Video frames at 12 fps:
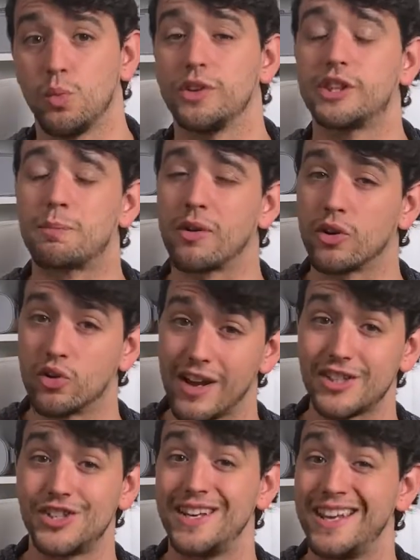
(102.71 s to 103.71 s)
what the
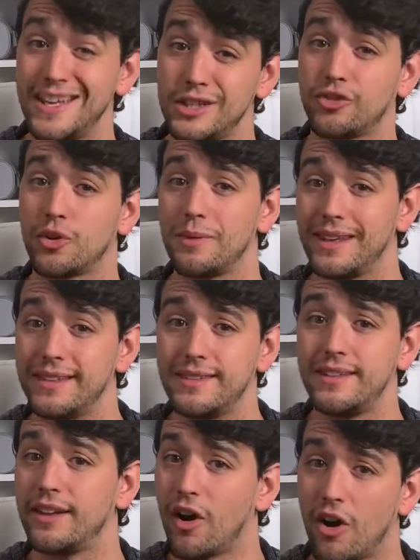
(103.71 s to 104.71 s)
progression is from
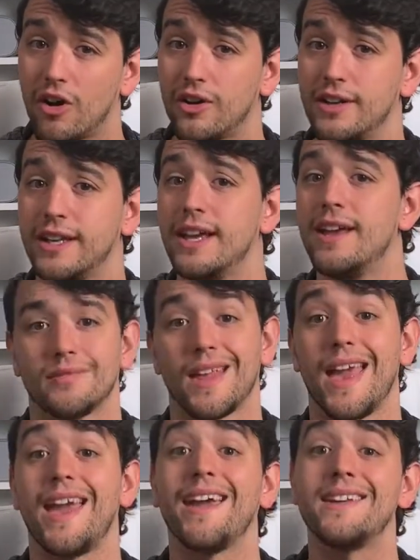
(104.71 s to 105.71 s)
easy to hard,
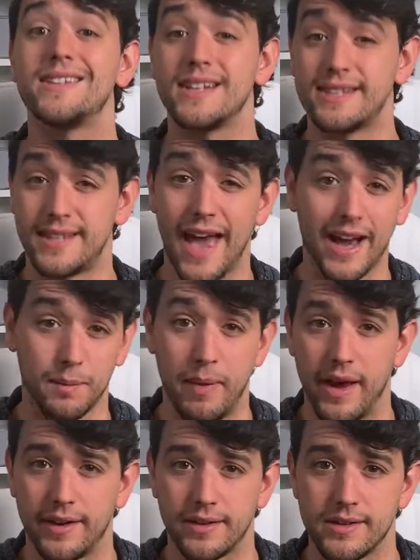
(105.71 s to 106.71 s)
and attack
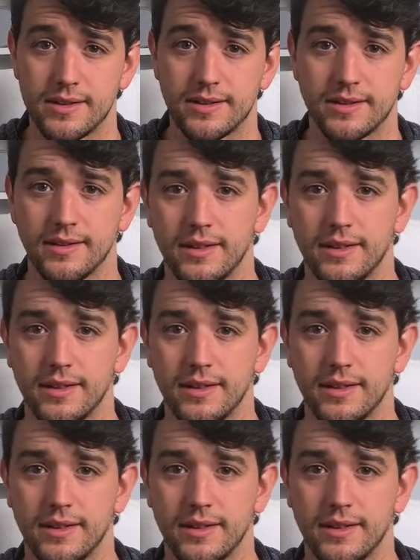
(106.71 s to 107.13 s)
patterns.